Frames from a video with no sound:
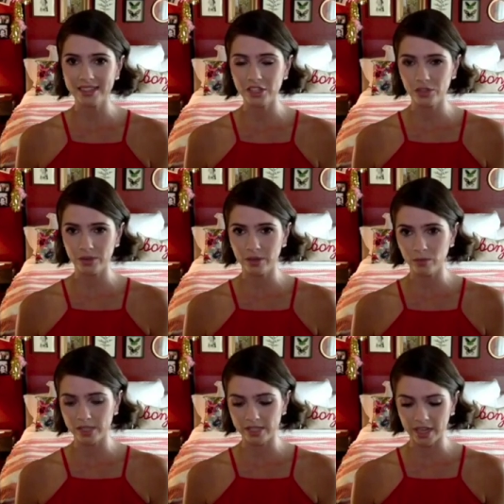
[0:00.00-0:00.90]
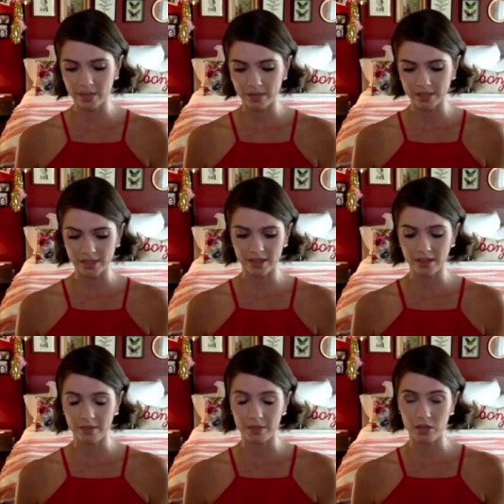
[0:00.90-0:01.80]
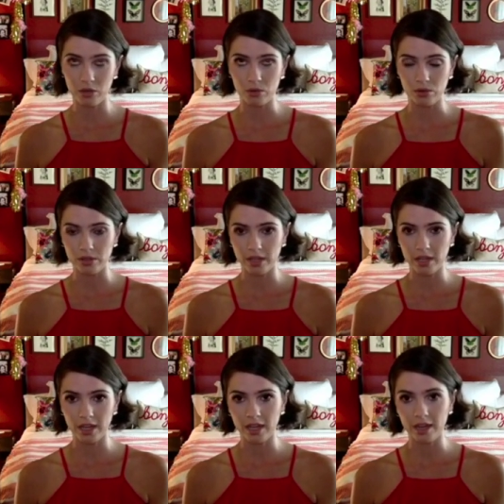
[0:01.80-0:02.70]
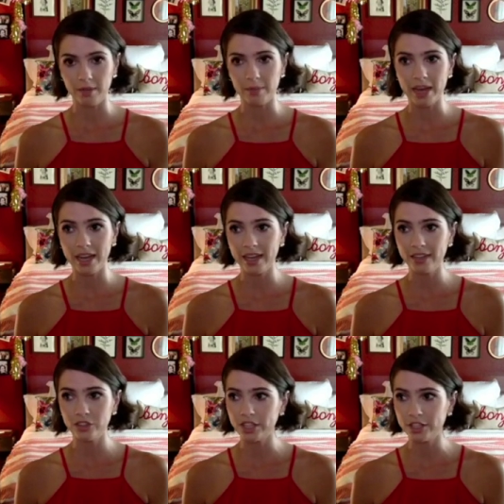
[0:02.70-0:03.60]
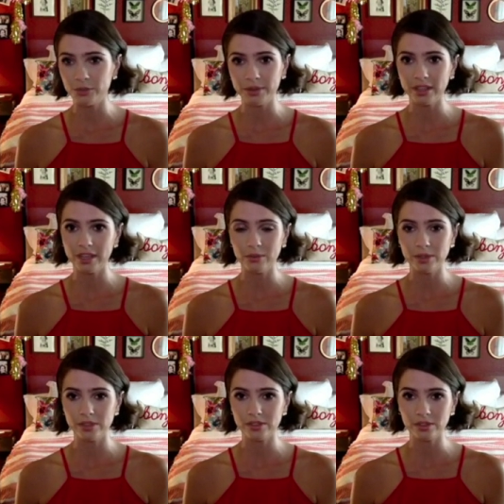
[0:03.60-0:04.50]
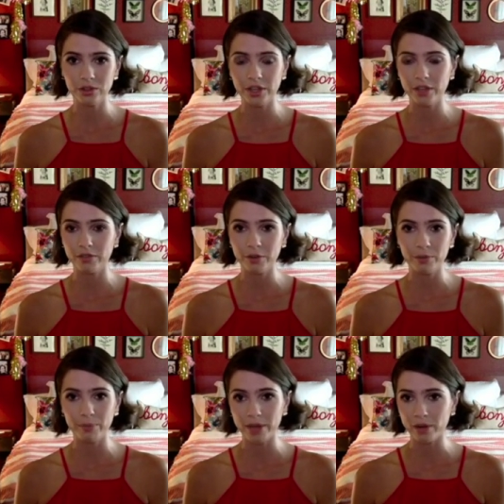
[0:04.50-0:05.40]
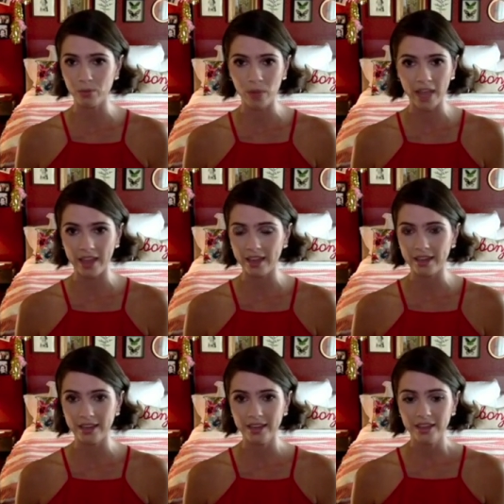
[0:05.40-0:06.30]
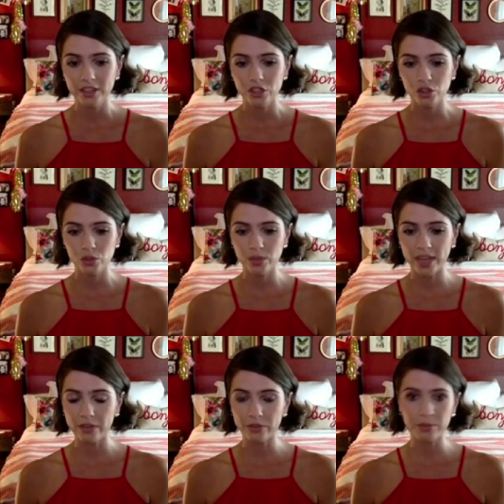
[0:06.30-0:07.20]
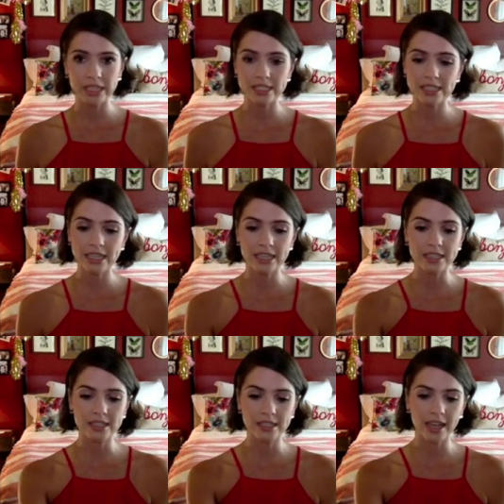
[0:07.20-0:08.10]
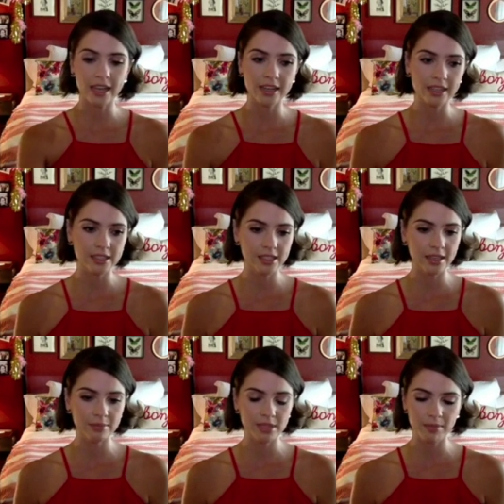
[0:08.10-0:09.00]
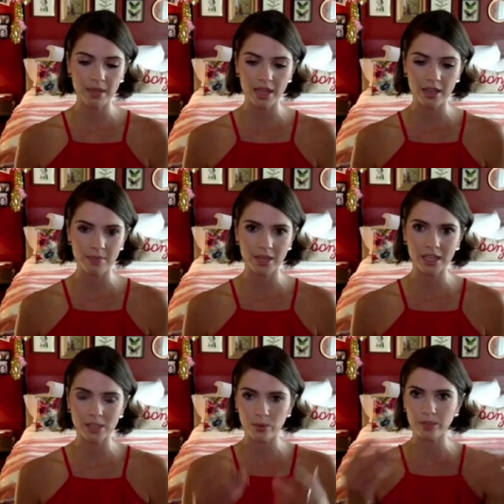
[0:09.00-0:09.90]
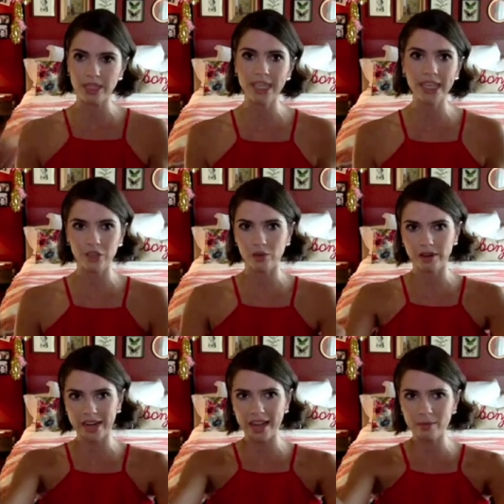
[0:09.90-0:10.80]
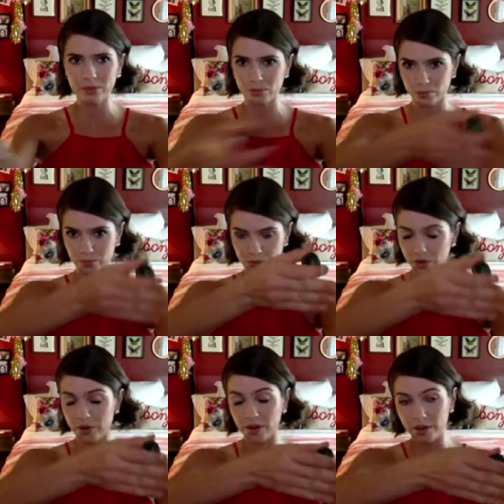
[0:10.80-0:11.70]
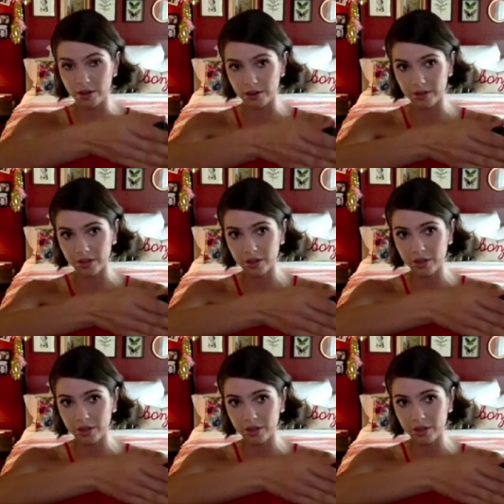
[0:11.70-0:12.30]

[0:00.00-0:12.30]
to do it in one take because I thought it'd be cool. Um, I genuinely was looking for a better way to get through these scenes, and it seemed to me because we were lit, you know, our cameras or our